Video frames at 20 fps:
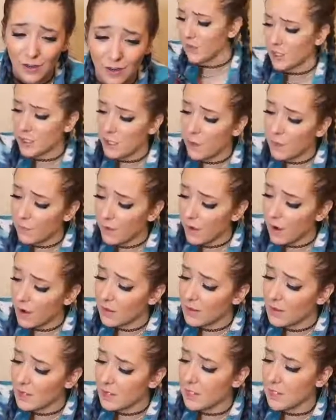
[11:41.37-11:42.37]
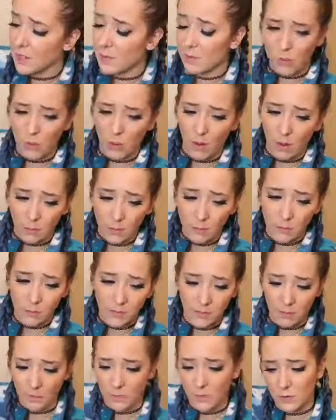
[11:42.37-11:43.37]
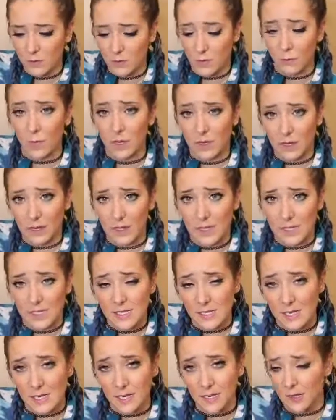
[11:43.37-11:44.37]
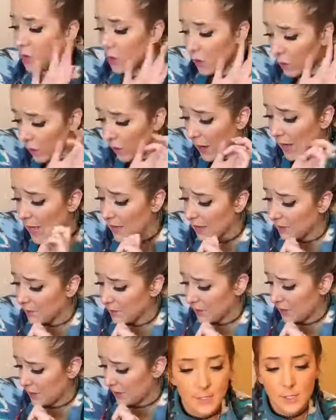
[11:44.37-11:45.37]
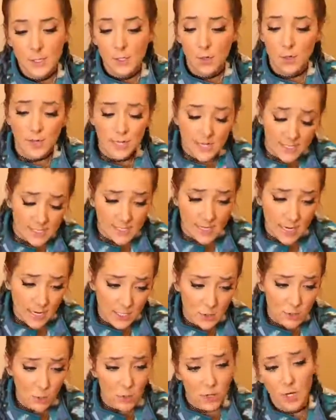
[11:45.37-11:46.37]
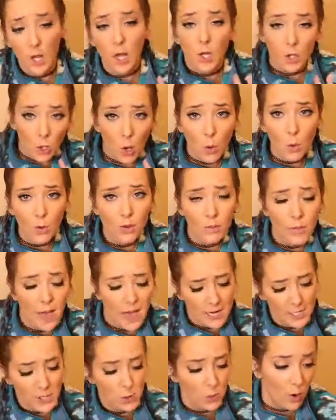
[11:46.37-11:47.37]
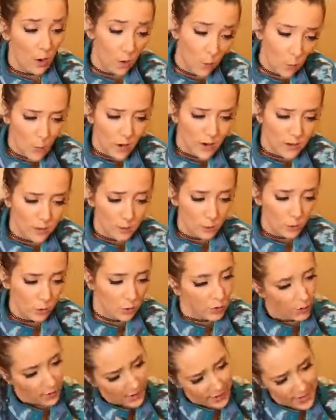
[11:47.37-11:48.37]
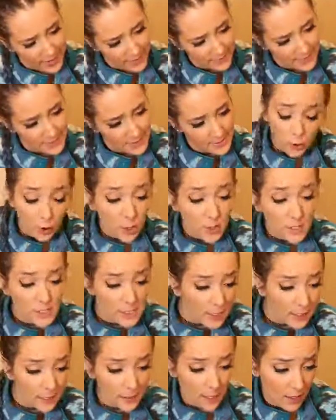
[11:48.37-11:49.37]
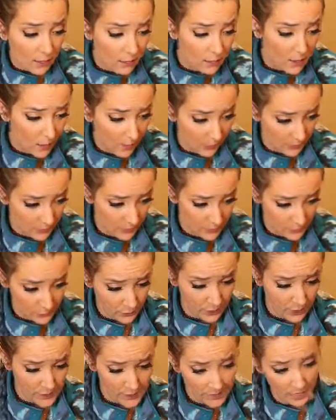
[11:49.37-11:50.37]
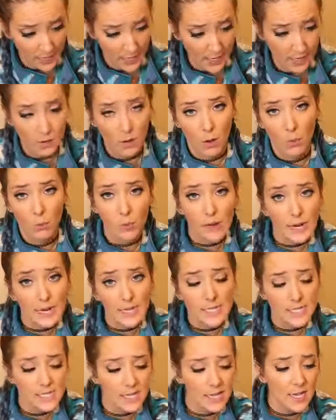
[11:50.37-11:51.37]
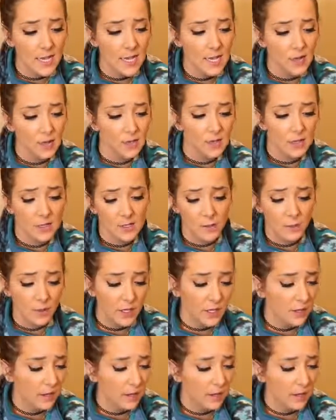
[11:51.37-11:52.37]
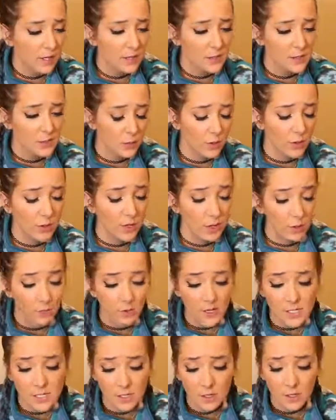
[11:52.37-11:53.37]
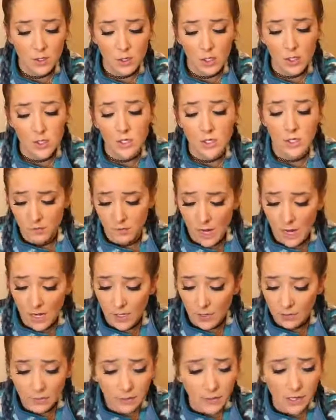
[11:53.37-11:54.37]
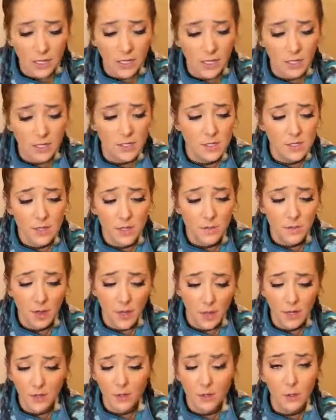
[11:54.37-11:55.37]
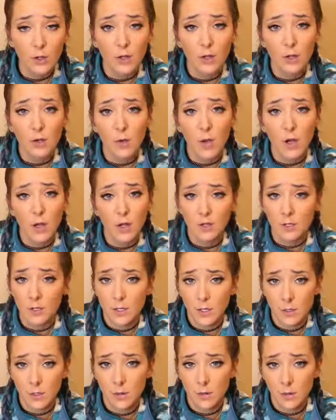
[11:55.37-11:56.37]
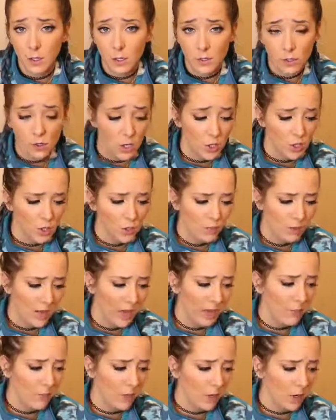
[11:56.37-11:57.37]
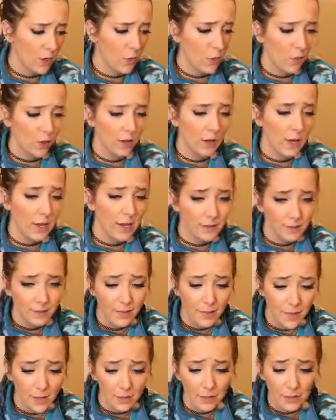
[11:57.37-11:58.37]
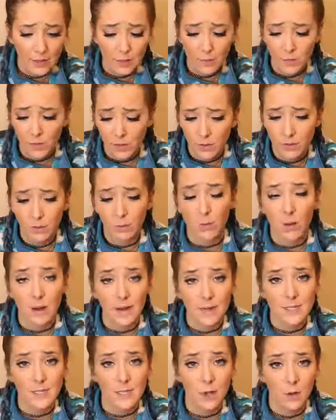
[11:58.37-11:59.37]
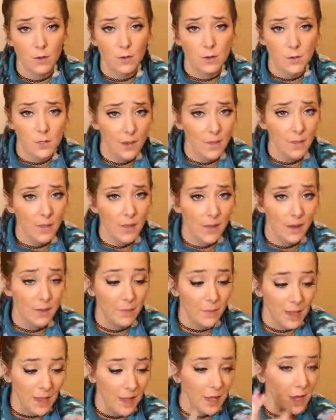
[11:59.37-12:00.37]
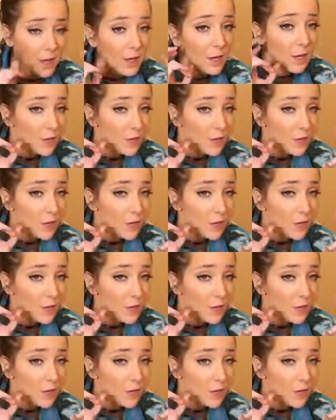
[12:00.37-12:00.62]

So far, this is probably the most realistic craft. So this next one, going back to our wearable crafts, looks like a lot of the other ones where it's like a bracelet or like some earrings where you basically just diarrhea some hot glue onto construction paper or like litter it with rhinestones or something and make